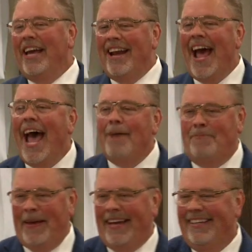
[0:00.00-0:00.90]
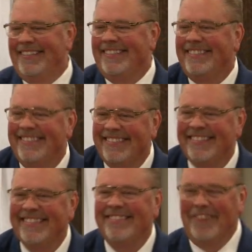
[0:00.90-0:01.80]
Get happy
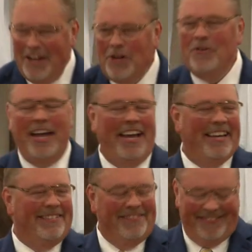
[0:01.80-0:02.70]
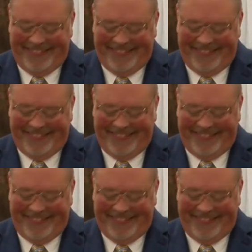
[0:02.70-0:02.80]
when you give.